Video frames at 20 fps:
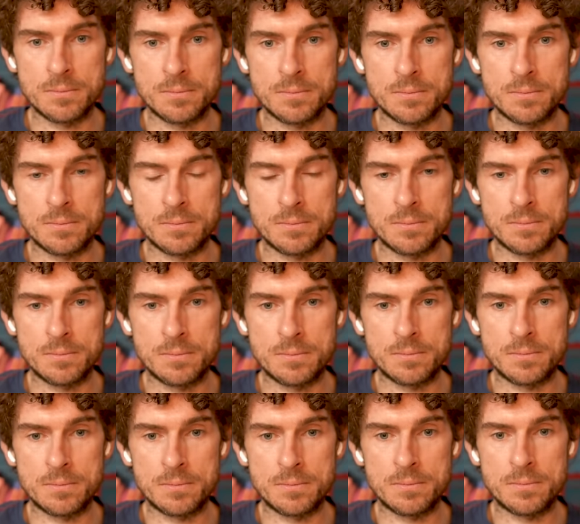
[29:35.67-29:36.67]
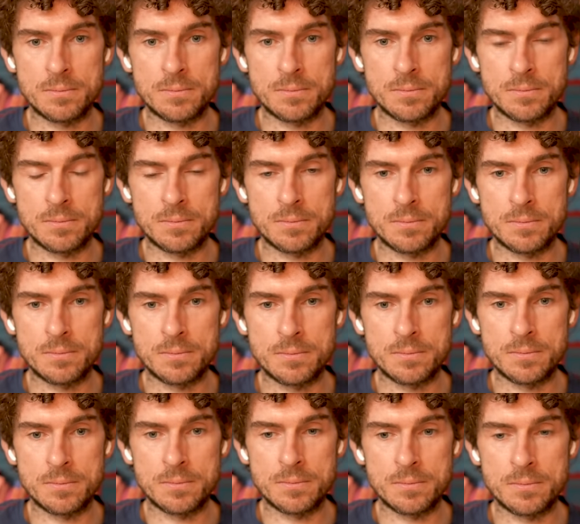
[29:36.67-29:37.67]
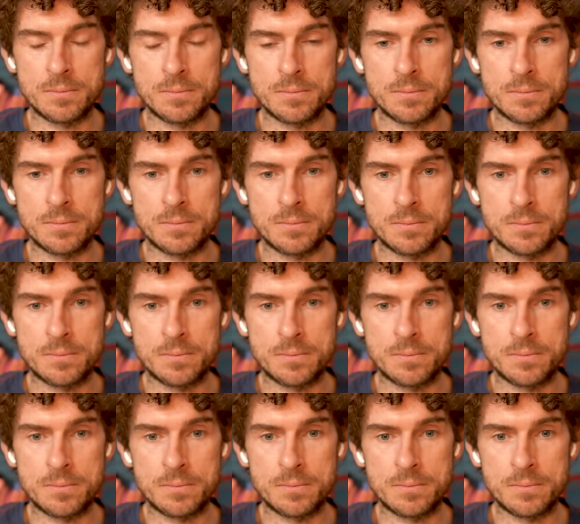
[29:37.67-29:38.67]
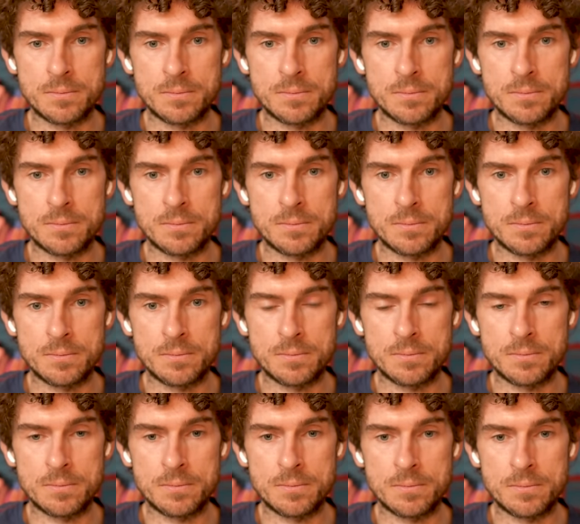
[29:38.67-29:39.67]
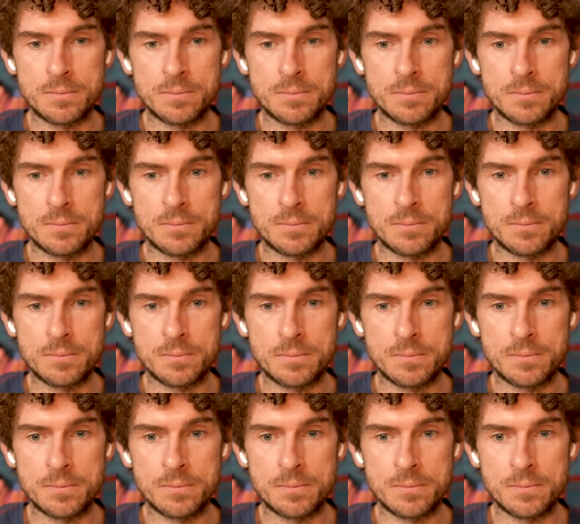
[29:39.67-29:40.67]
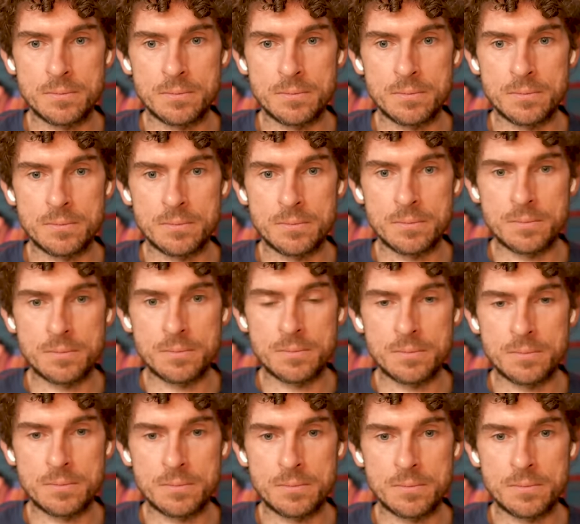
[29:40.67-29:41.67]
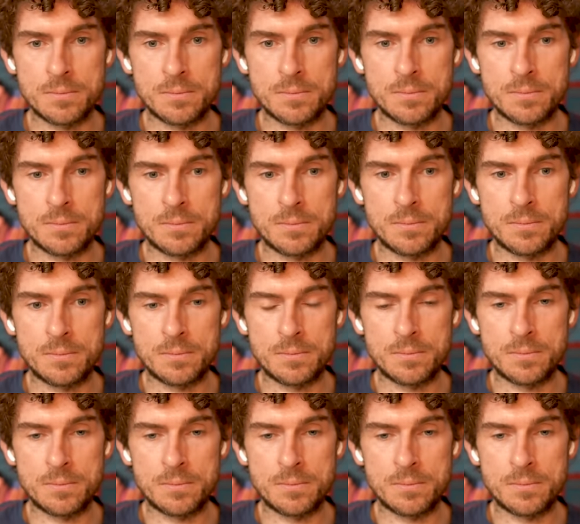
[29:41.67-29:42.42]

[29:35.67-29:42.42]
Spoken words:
[no speech]